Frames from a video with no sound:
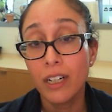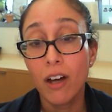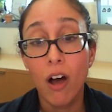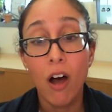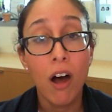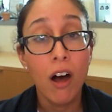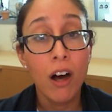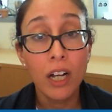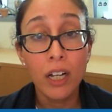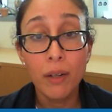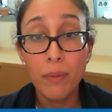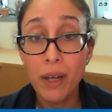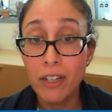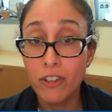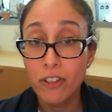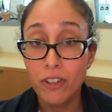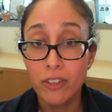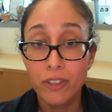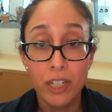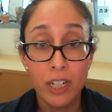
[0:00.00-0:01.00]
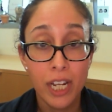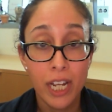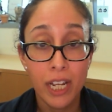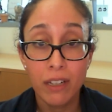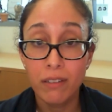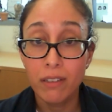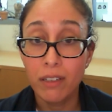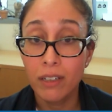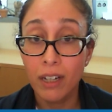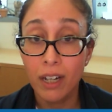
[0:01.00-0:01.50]
all by just
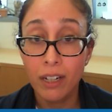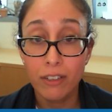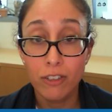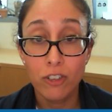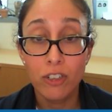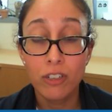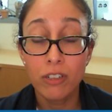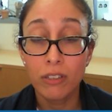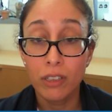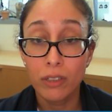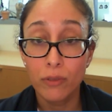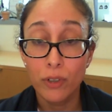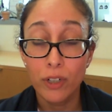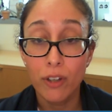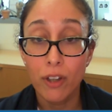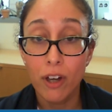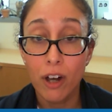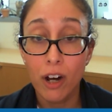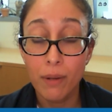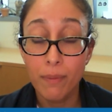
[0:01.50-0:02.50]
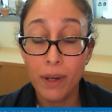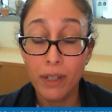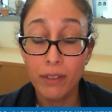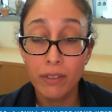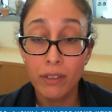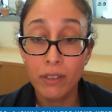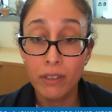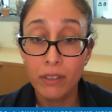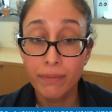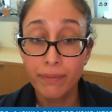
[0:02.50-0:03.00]
enhancing oxygen delivery to the heart
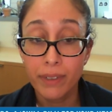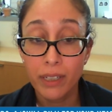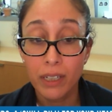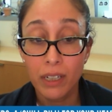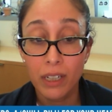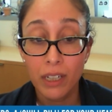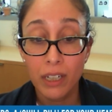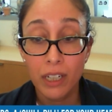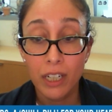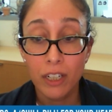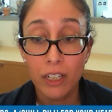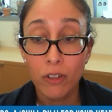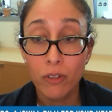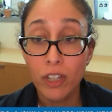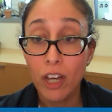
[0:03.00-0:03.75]
muscle now, the